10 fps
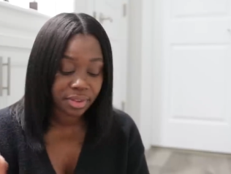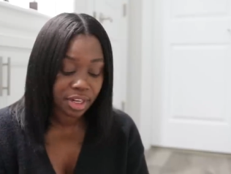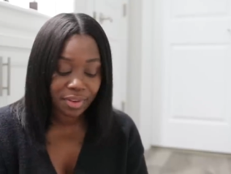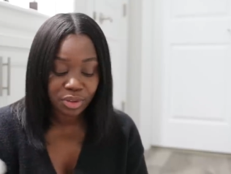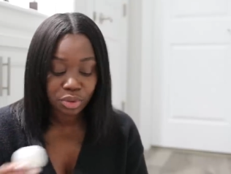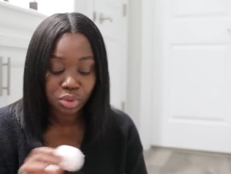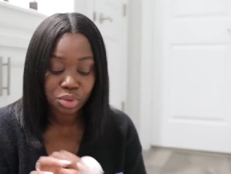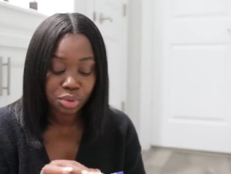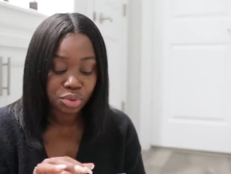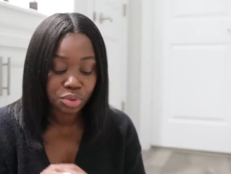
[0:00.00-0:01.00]
And then if I do
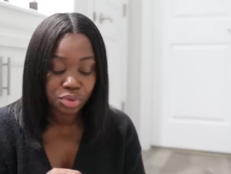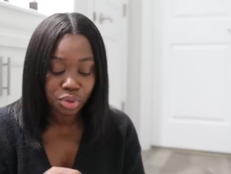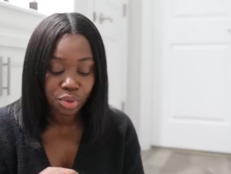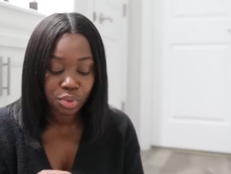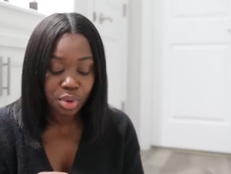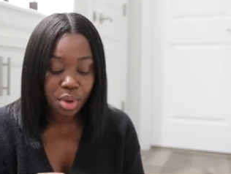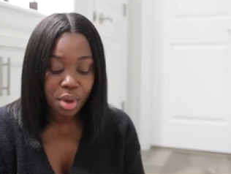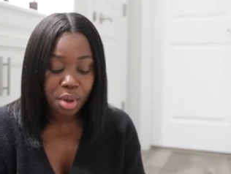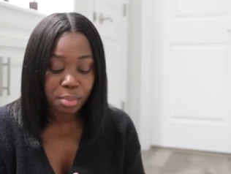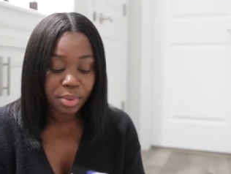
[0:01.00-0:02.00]
two, do two.
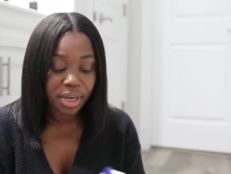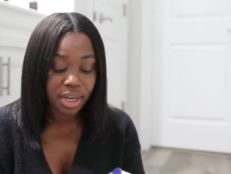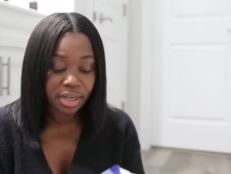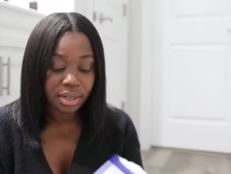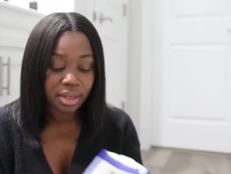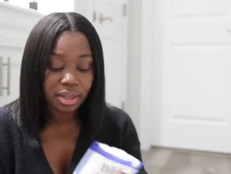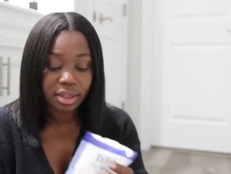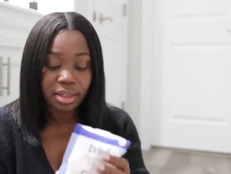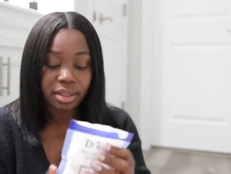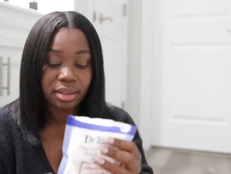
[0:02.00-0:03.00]
But
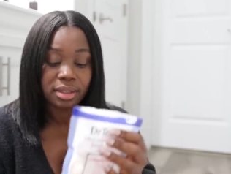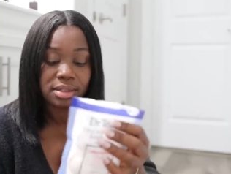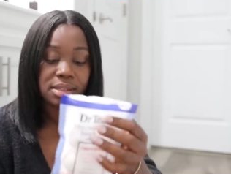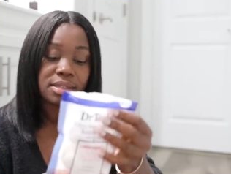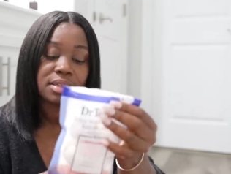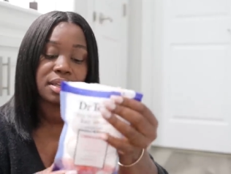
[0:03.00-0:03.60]
this is